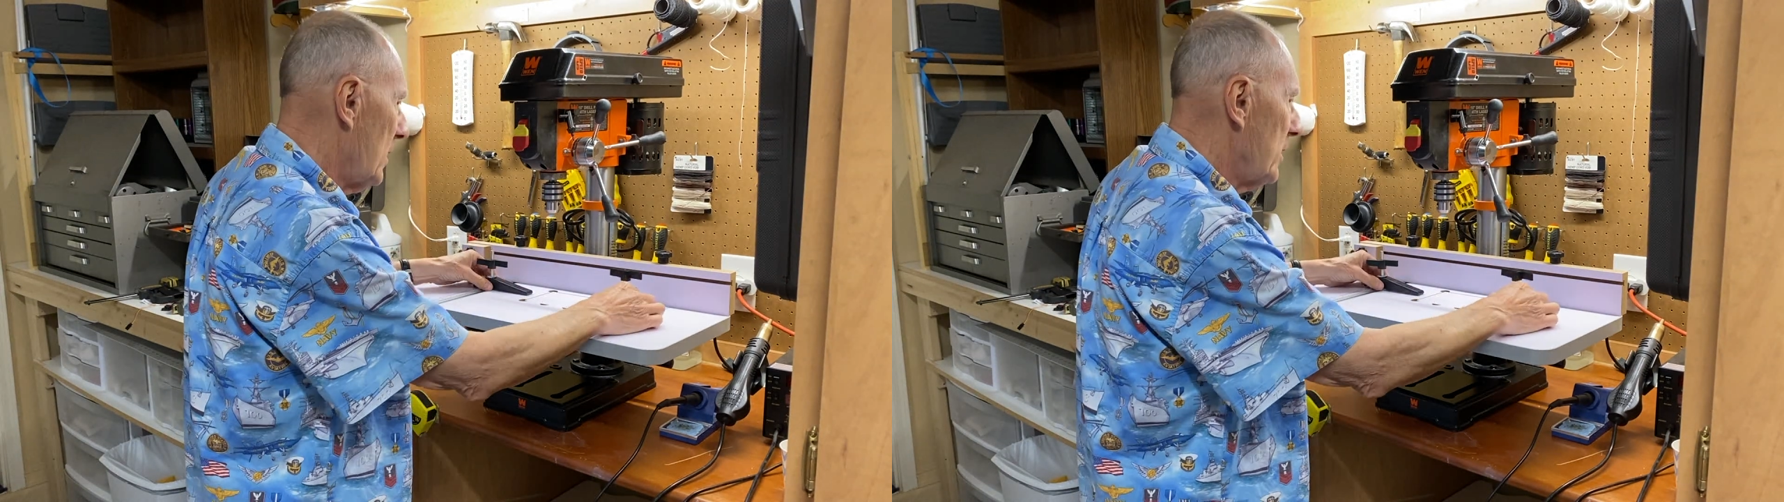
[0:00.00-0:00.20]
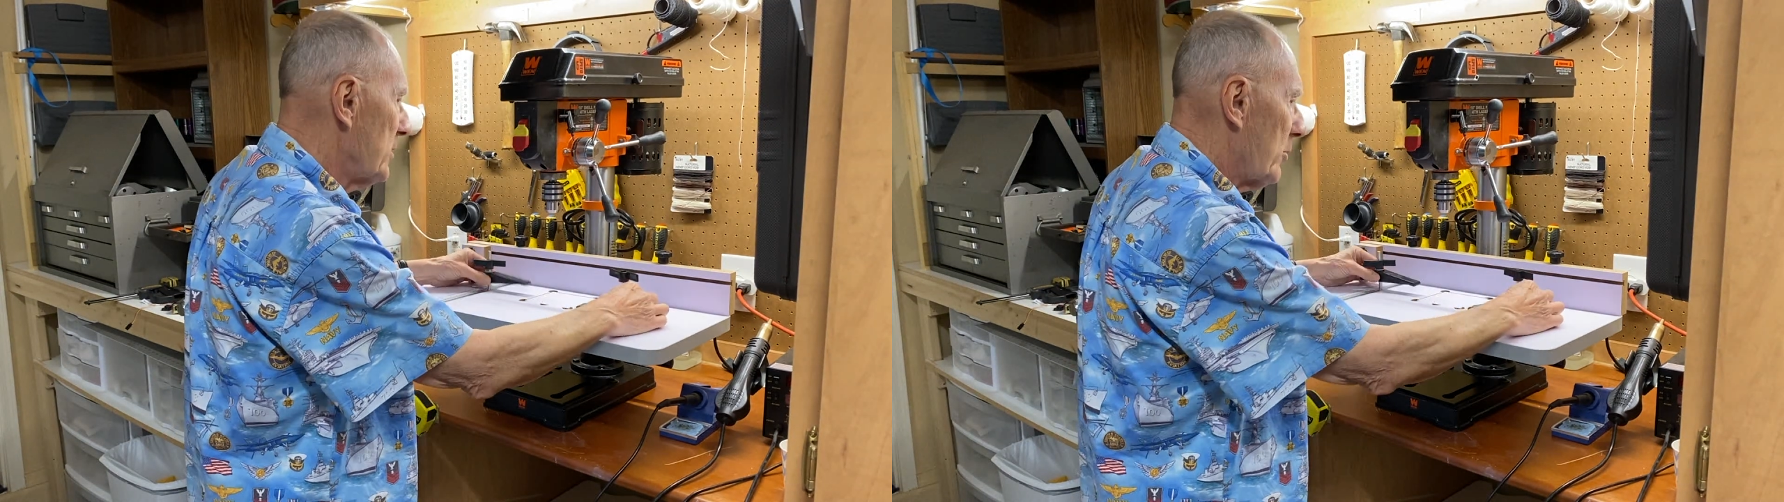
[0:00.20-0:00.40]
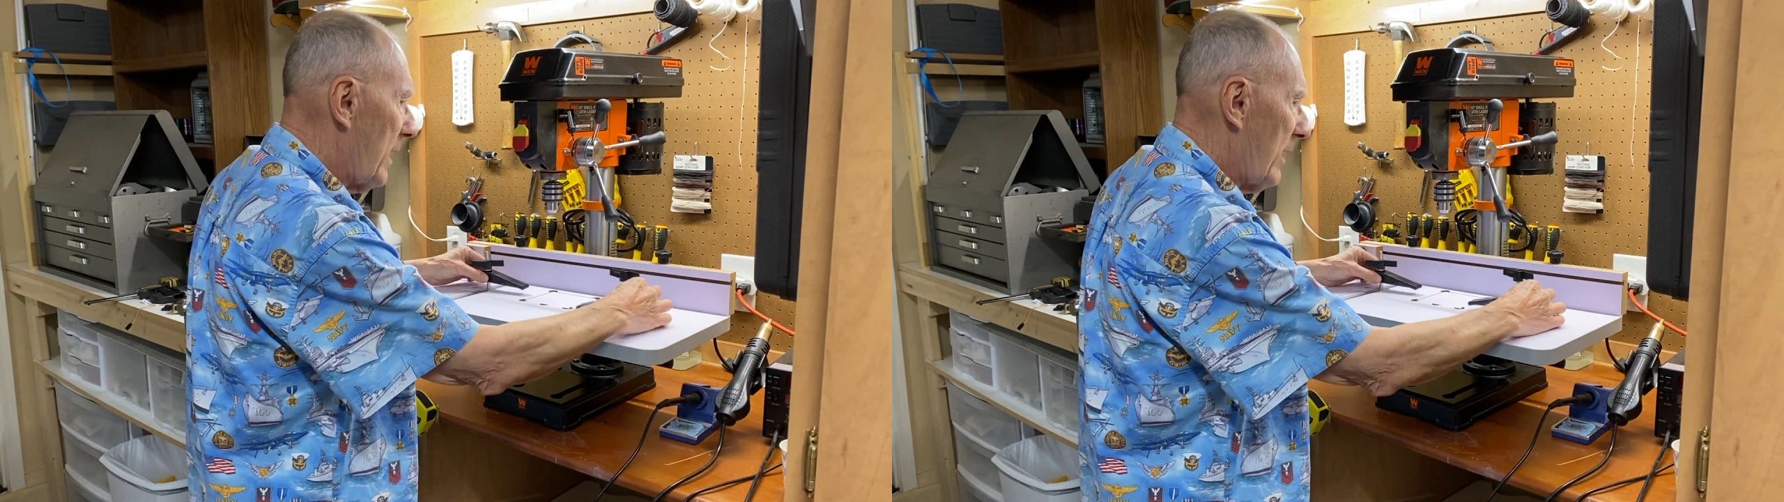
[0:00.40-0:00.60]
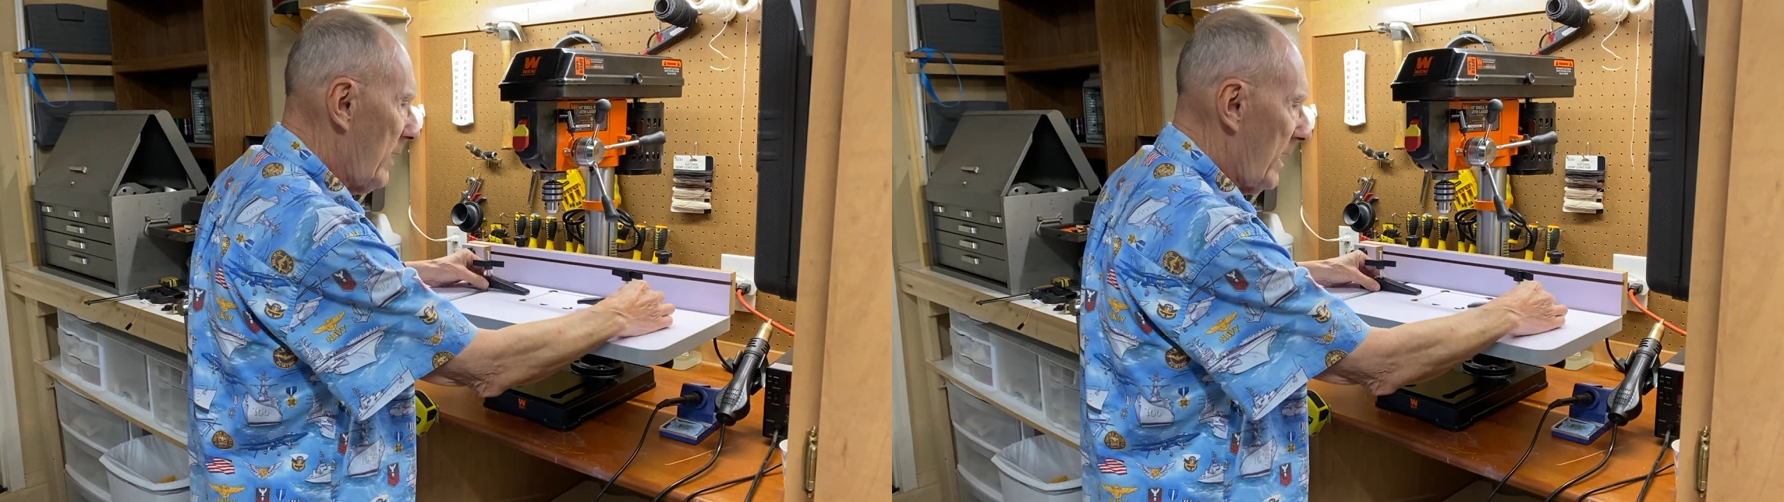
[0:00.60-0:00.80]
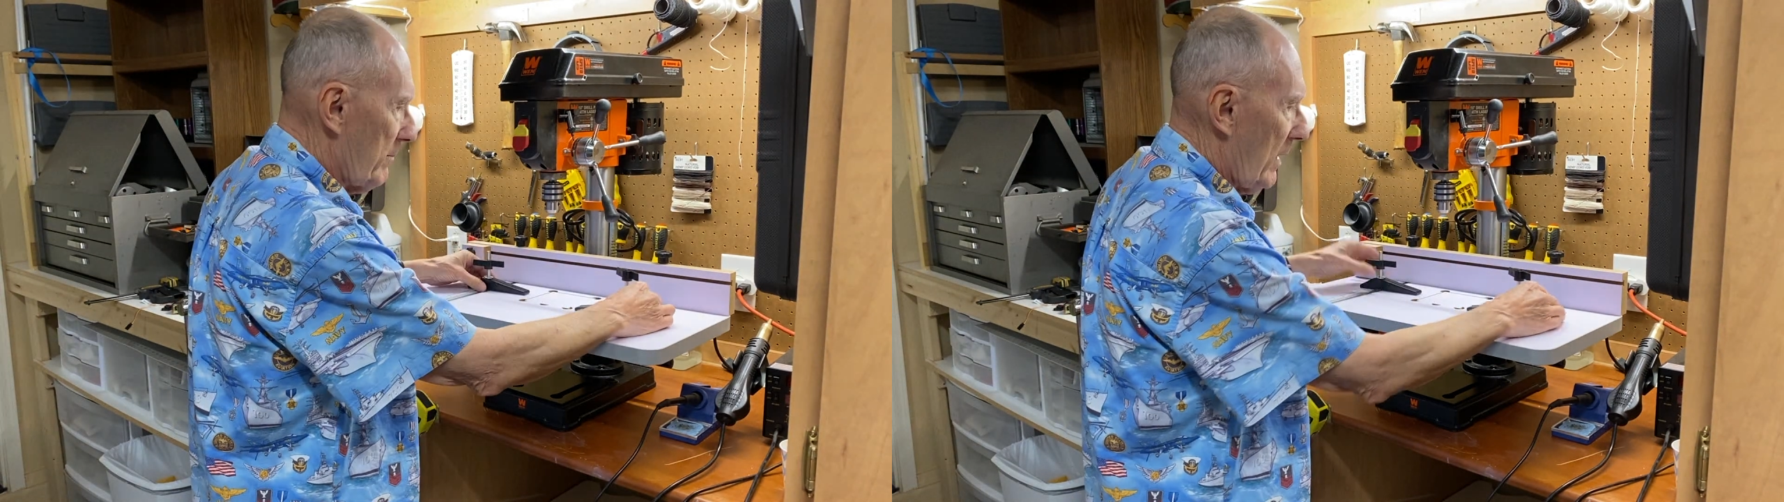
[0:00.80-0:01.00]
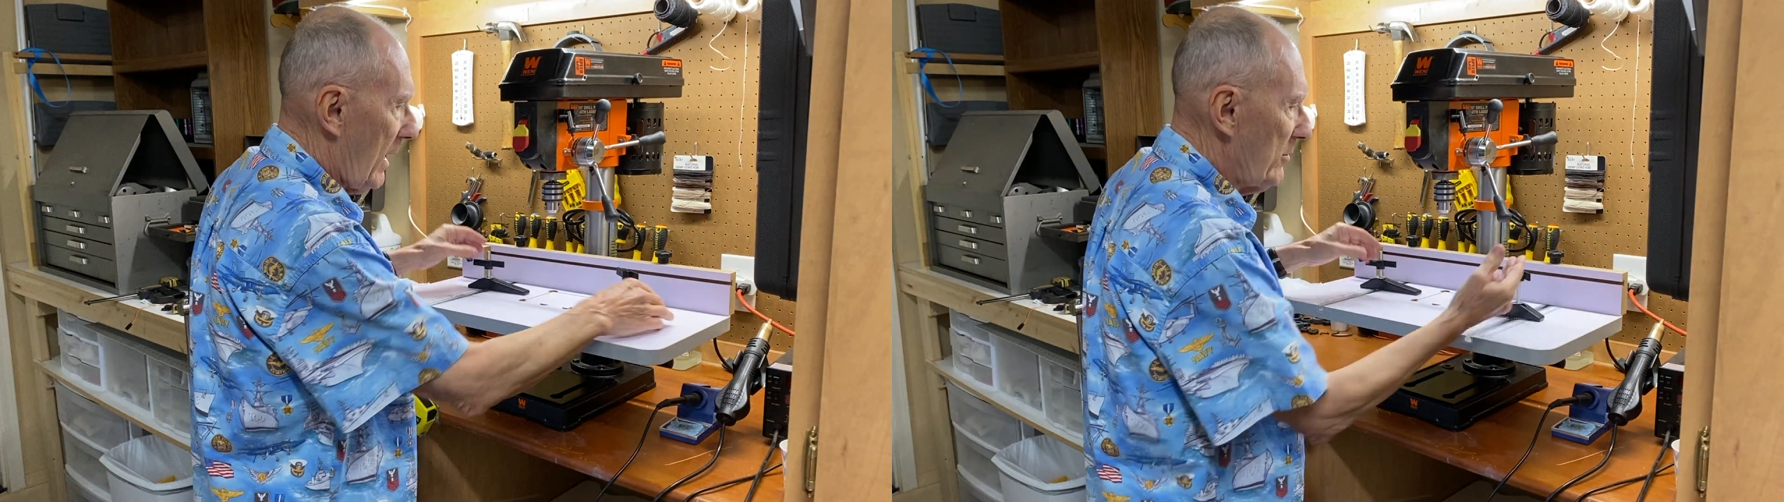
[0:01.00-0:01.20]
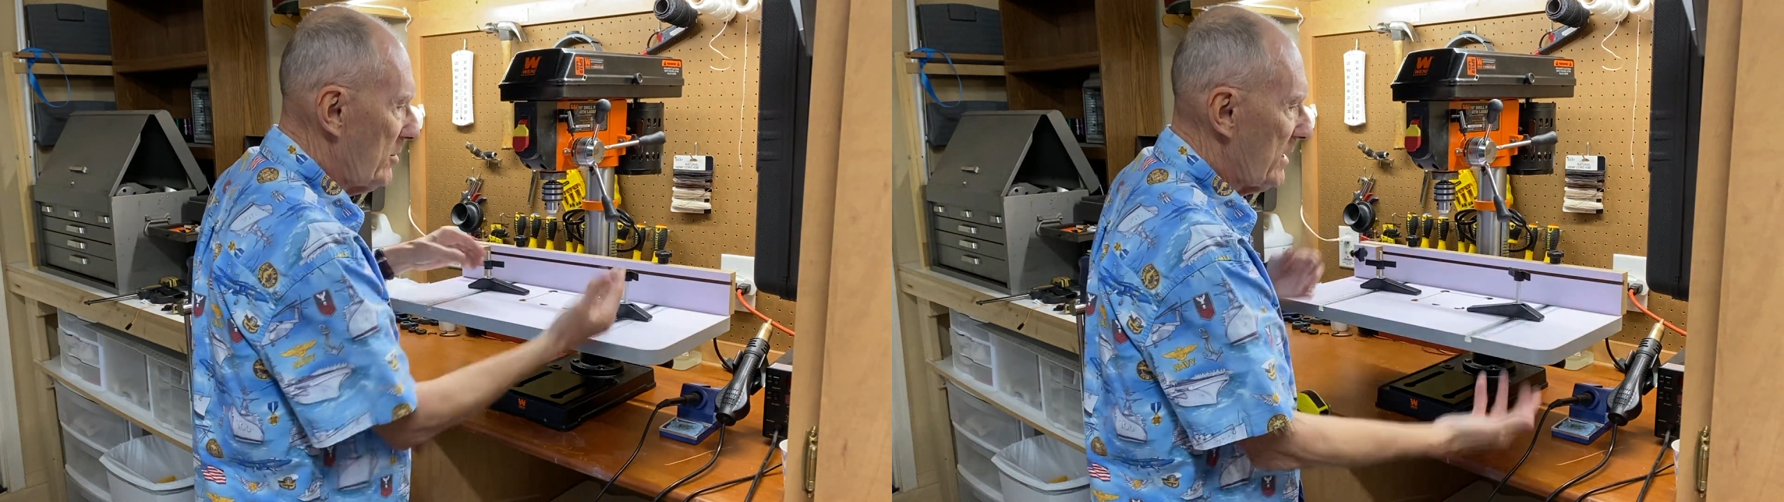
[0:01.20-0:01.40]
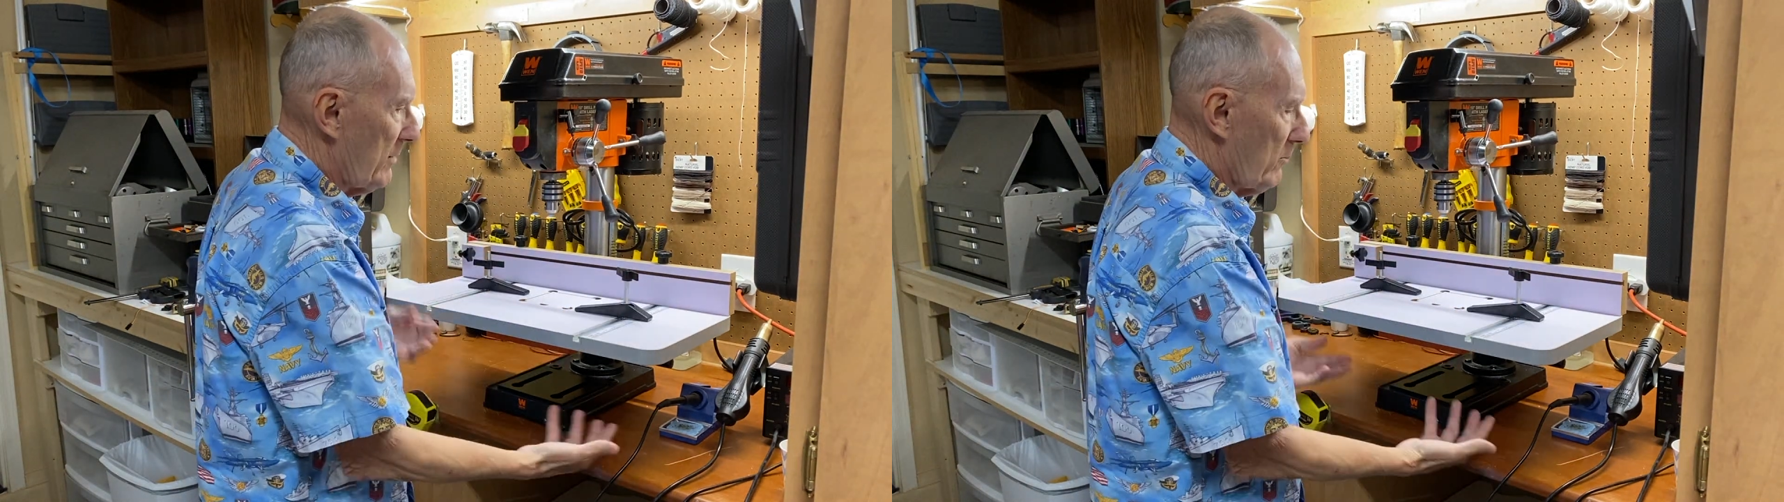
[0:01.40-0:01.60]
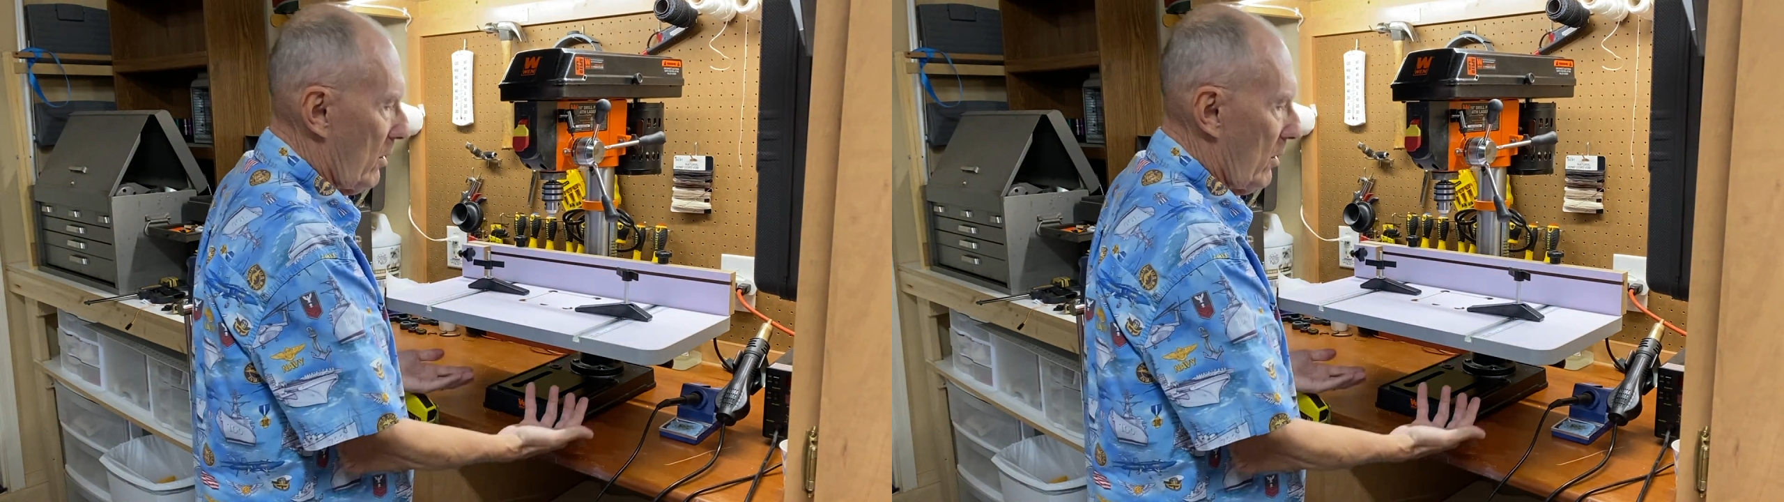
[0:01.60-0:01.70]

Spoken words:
So at any rate, I'm using